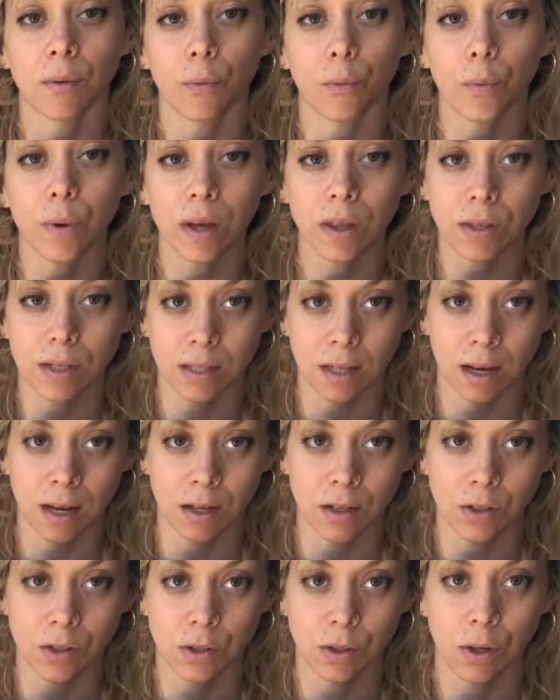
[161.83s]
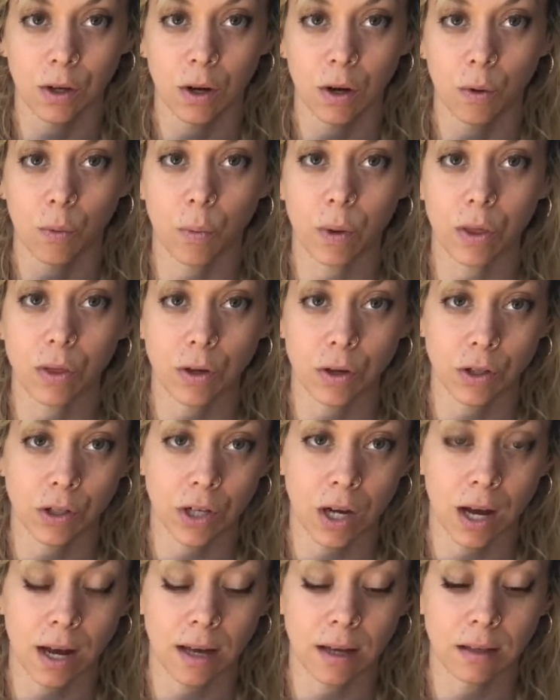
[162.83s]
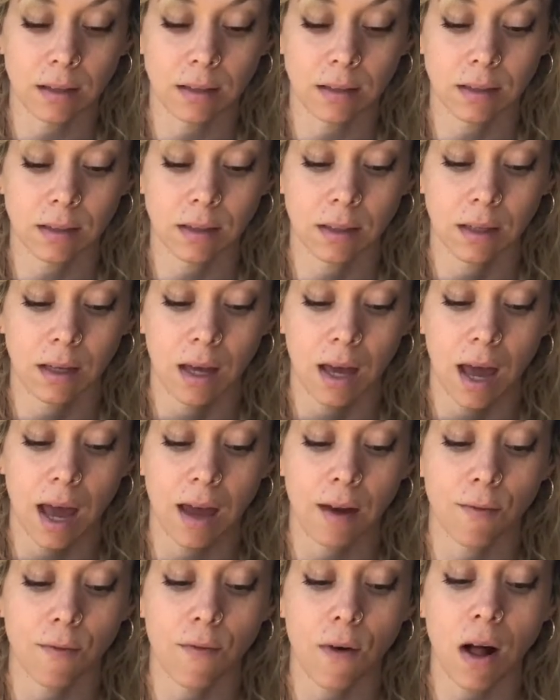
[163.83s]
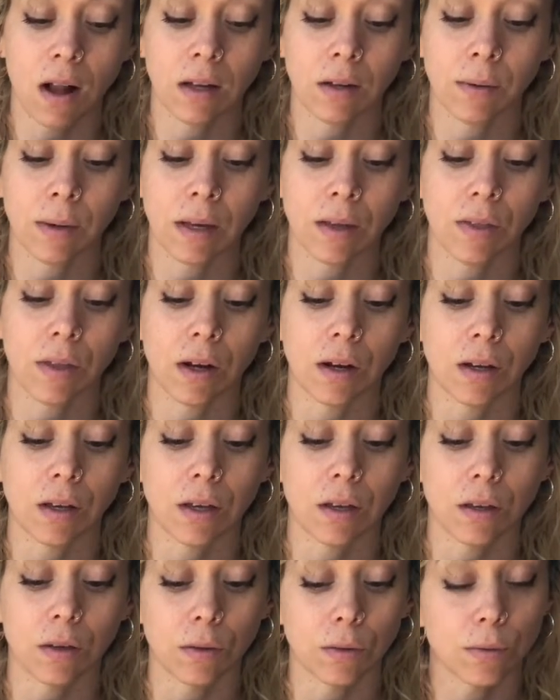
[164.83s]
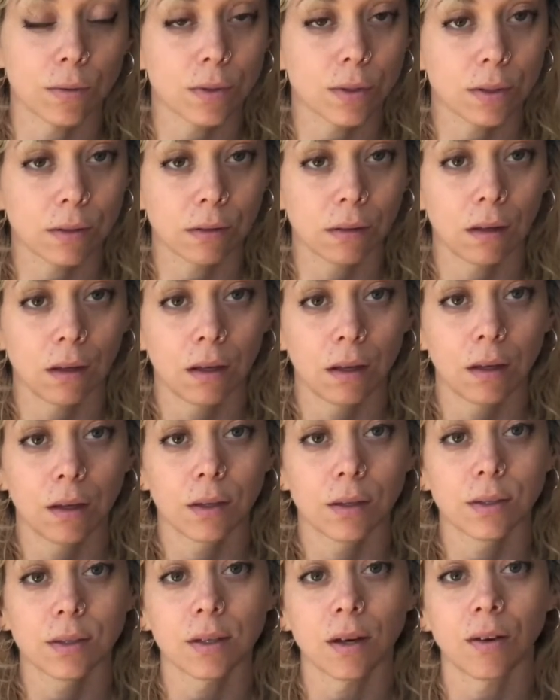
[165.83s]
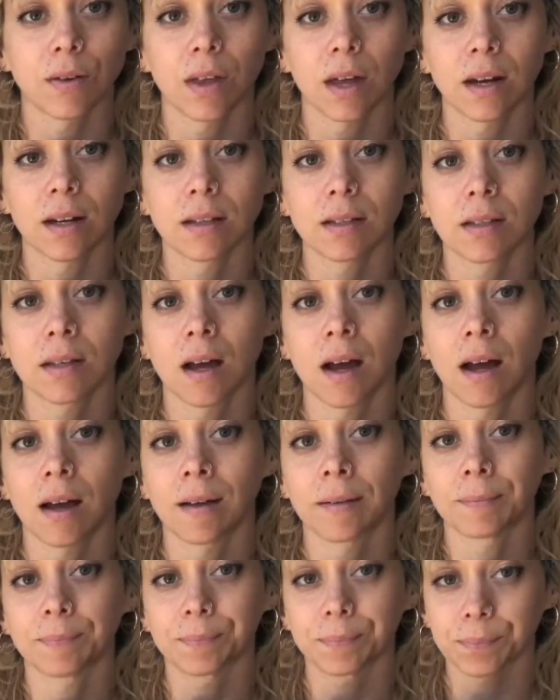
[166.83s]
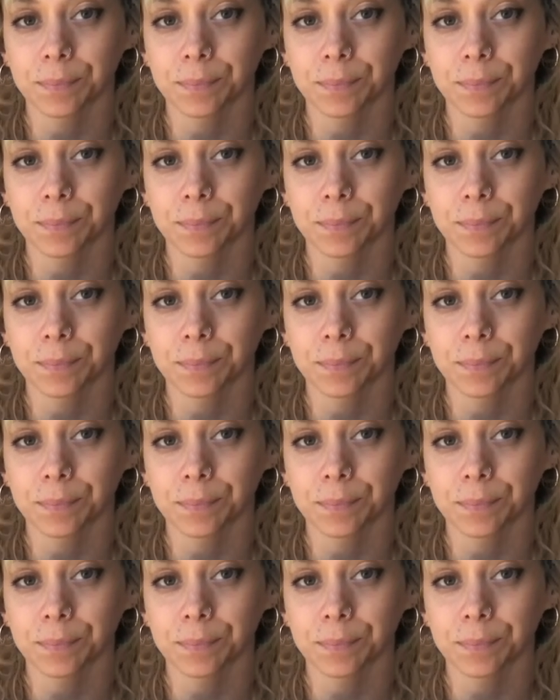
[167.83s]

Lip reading: with touch with your child and following their cues, so that it's not,